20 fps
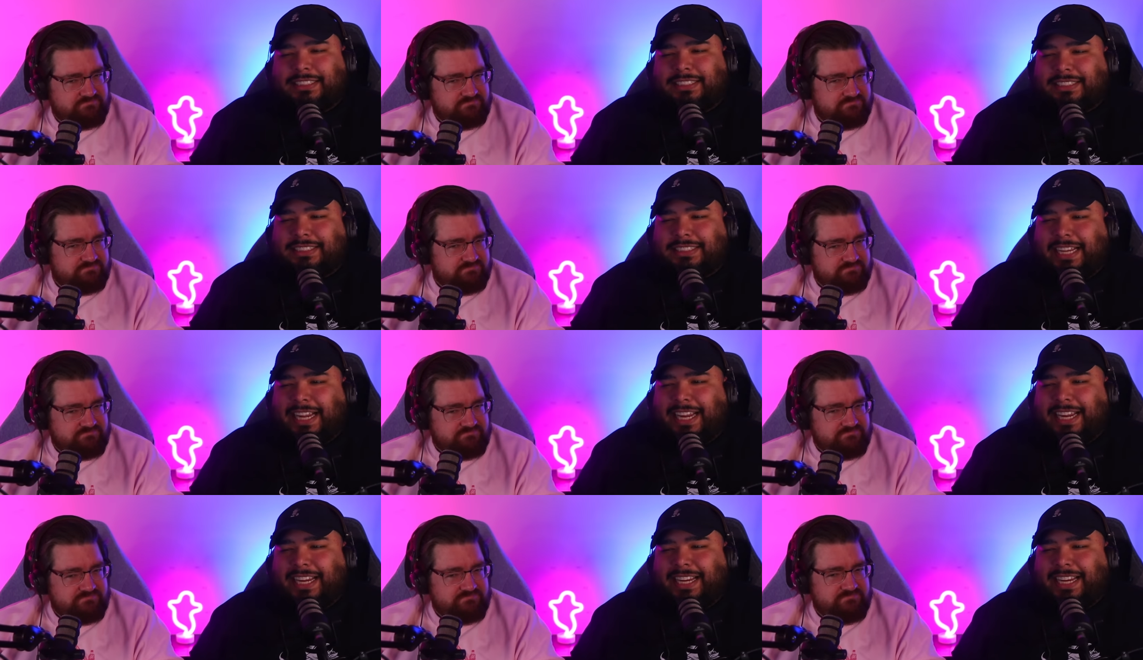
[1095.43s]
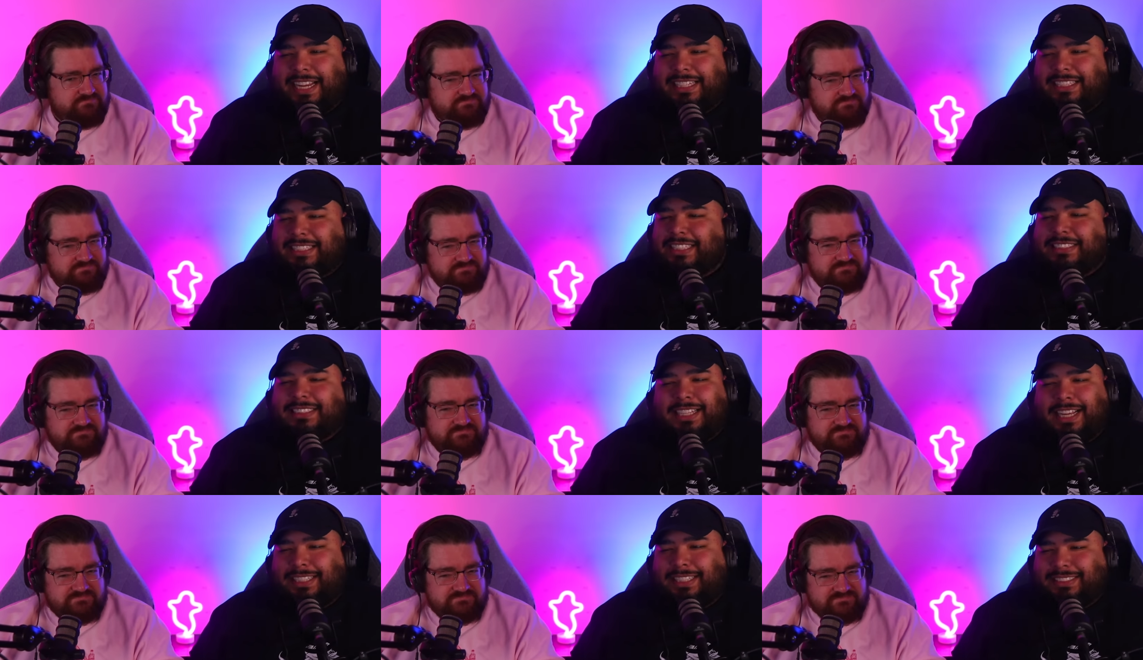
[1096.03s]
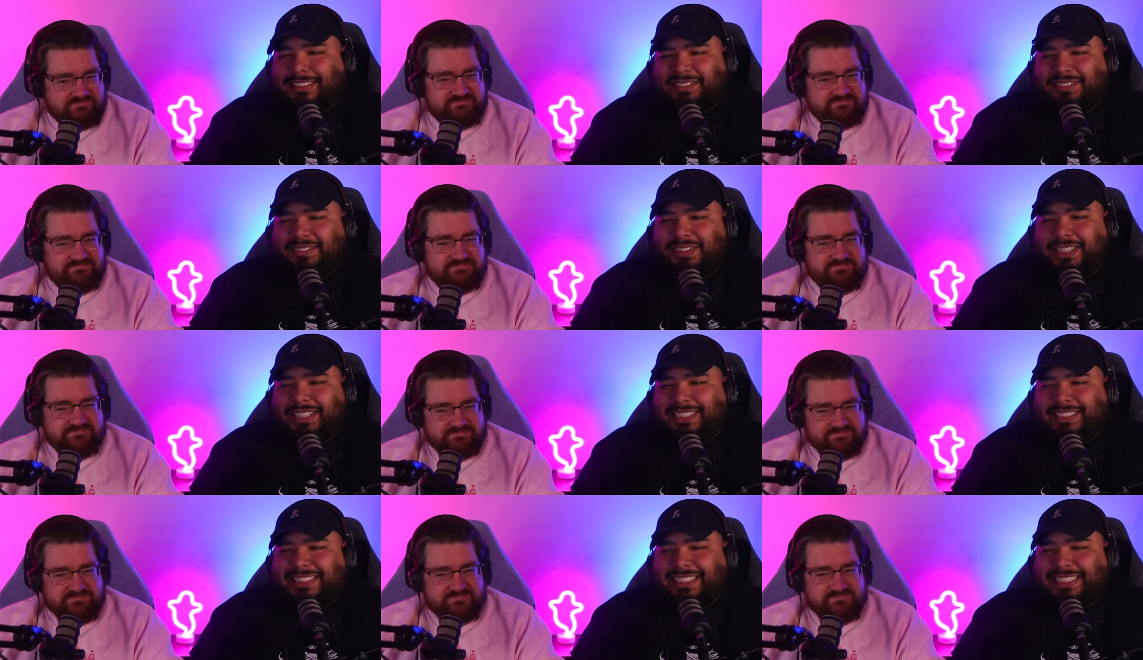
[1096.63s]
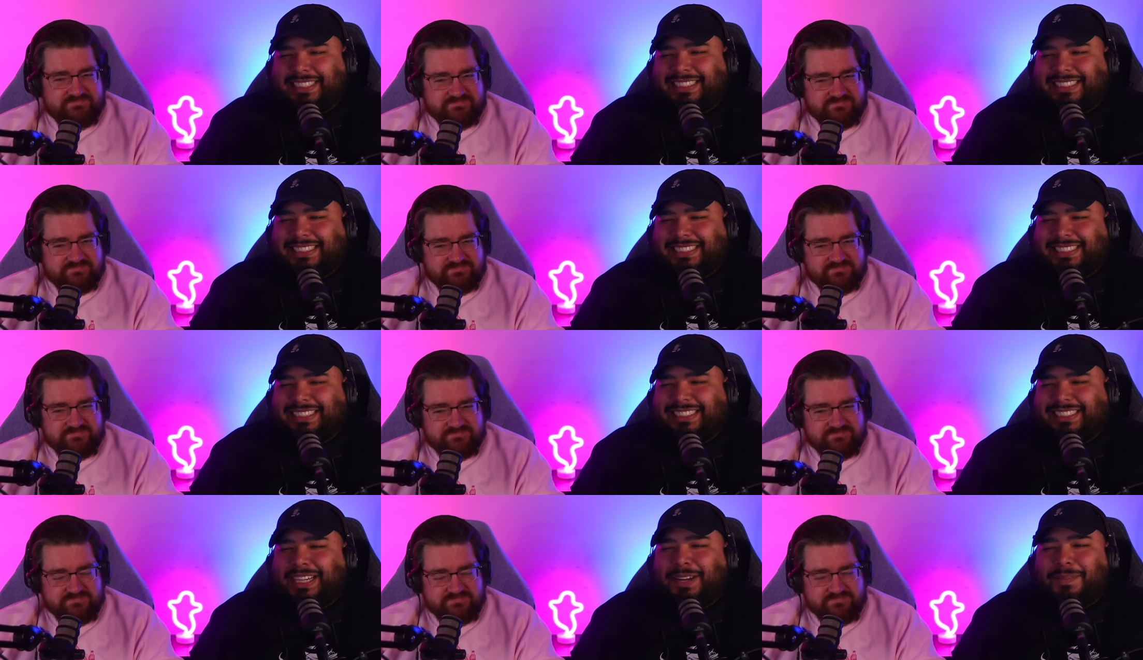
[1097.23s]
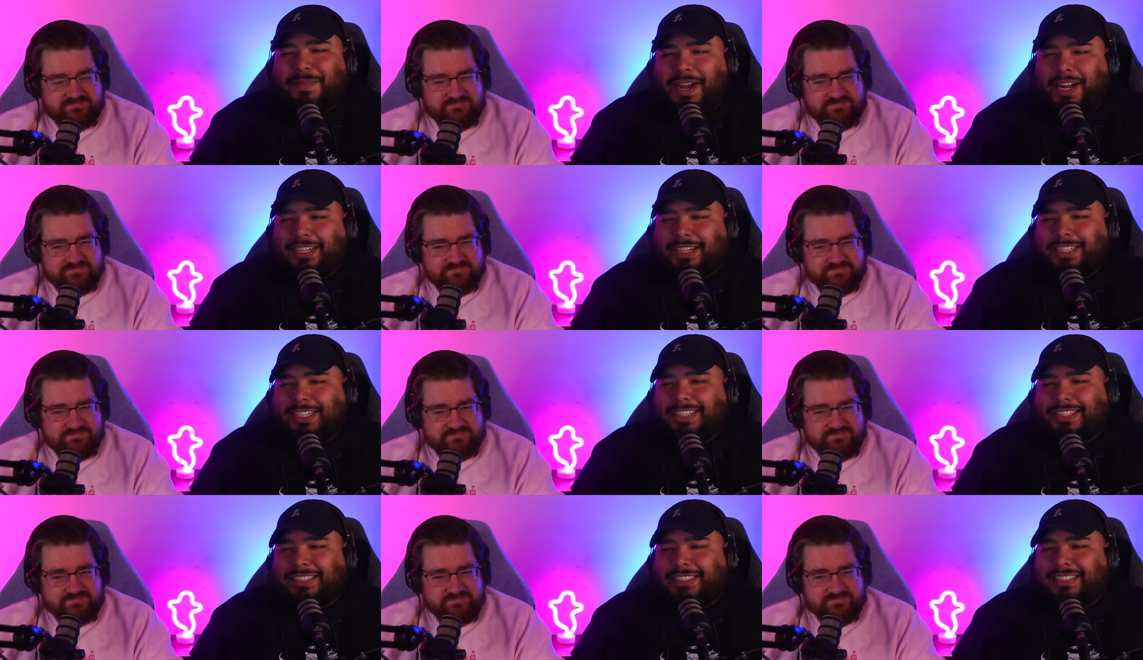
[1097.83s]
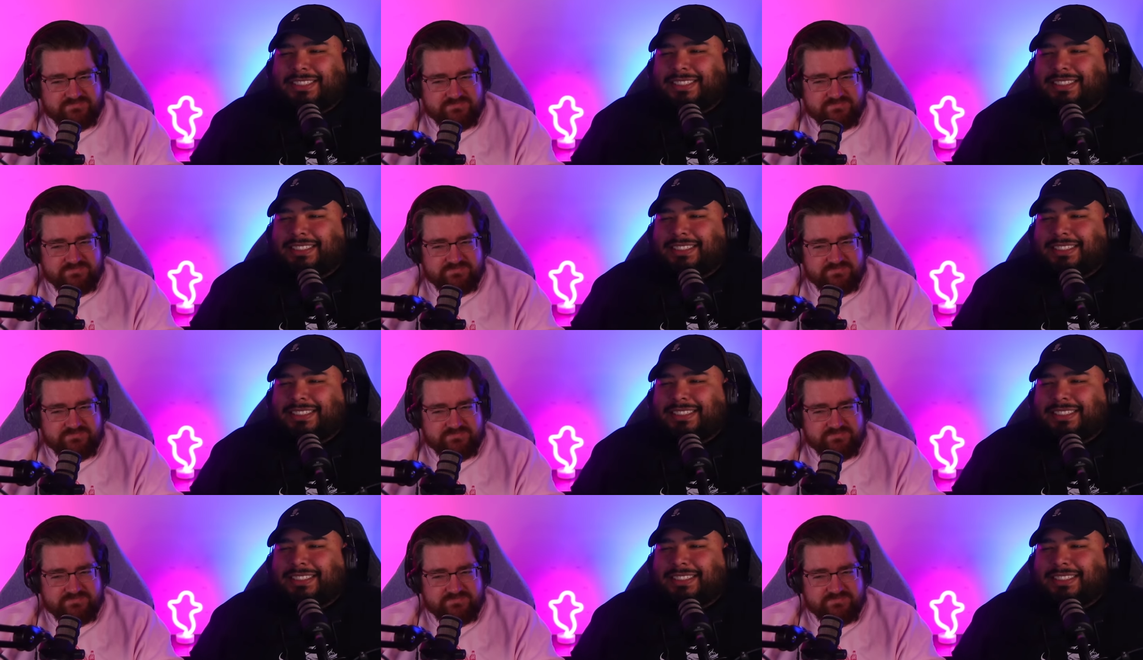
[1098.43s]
Speaker 1: she's saying it does not seem realistic. Come on, girl.